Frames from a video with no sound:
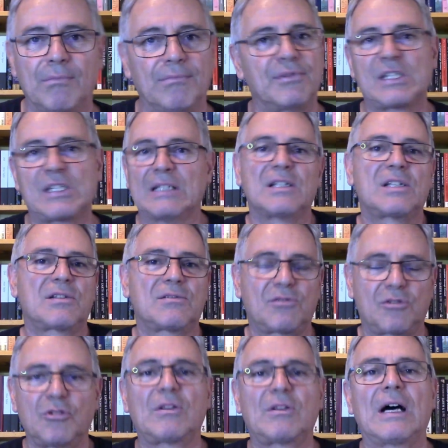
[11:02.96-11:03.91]
since
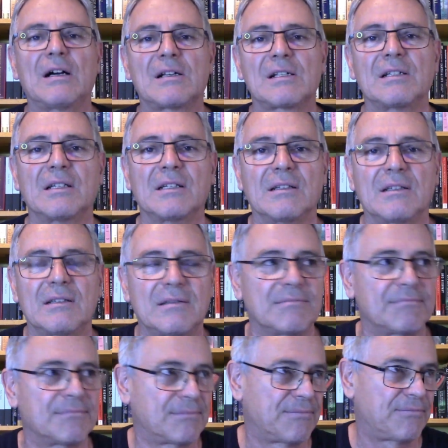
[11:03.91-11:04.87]

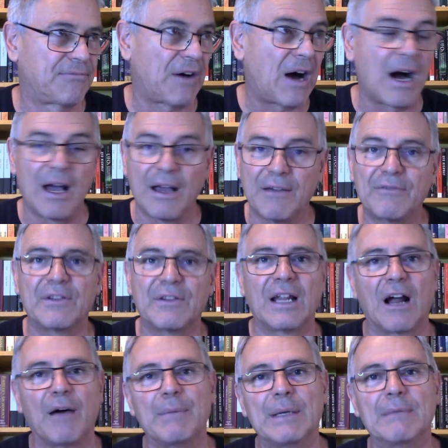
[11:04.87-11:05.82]
2005
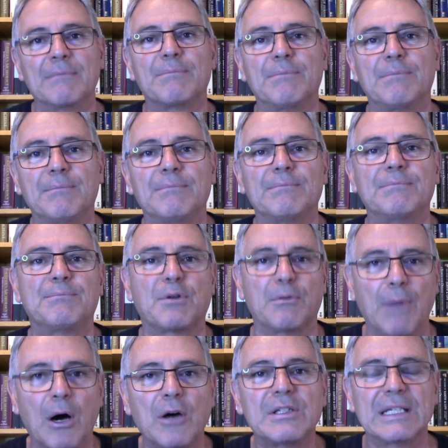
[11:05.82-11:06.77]
that I've been
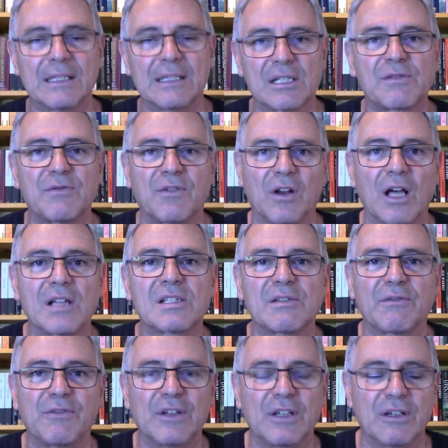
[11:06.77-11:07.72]
promoting this
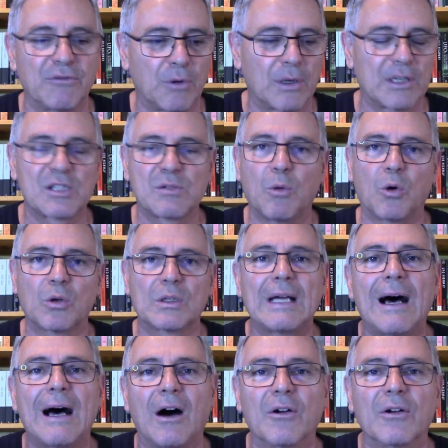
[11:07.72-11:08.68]
philosophy of one small
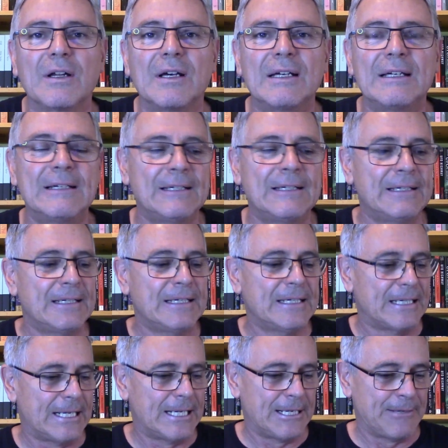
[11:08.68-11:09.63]
town,
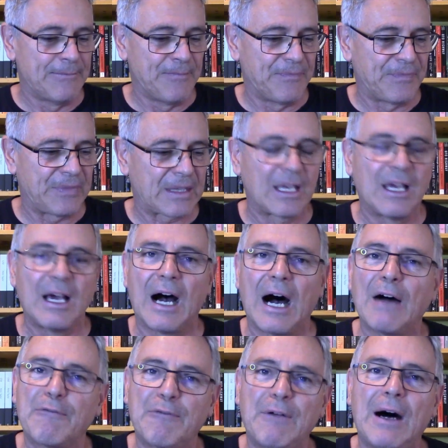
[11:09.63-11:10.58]

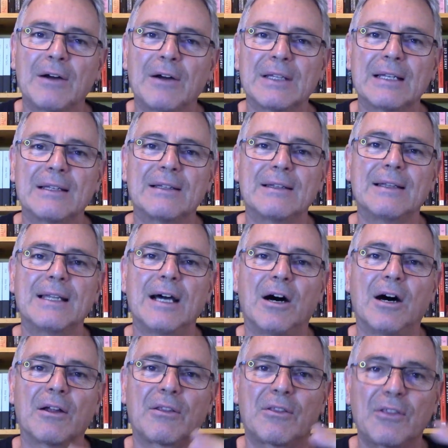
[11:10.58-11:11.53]
I found that there
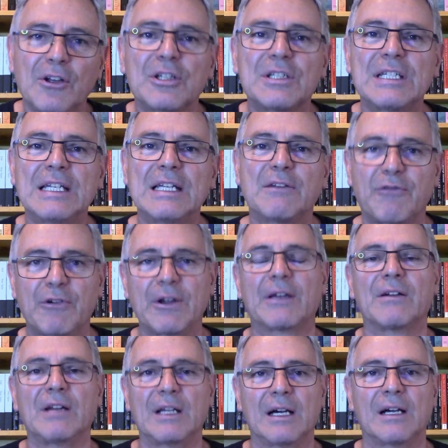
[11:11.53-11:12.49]
are 13
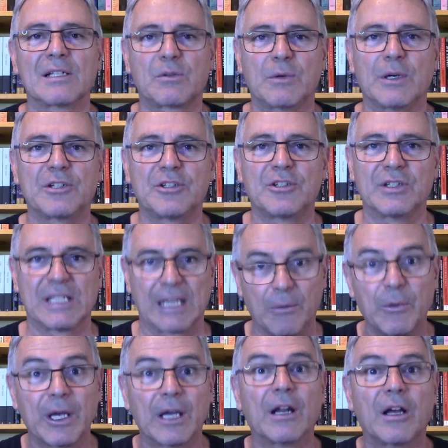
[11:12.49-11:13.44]
frequently asked questions,
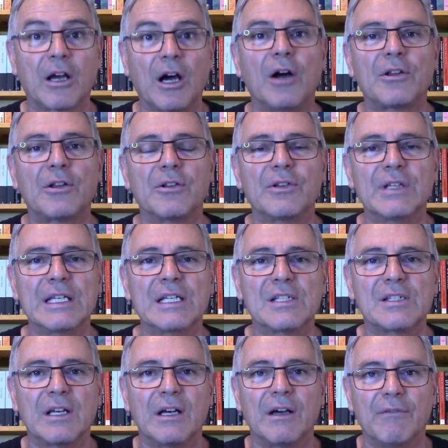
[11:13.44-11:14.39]
and we're going to go through
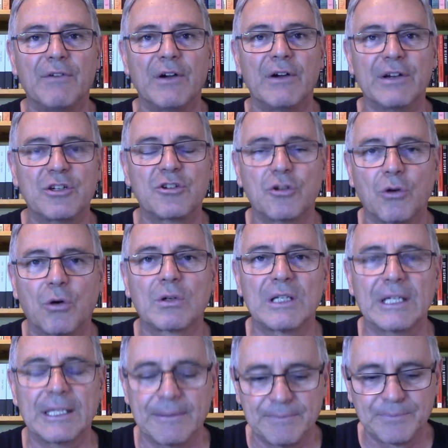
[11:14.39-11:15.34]
these very
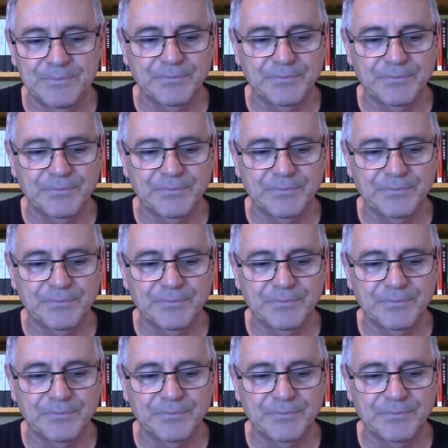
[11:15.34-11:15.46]
shortly.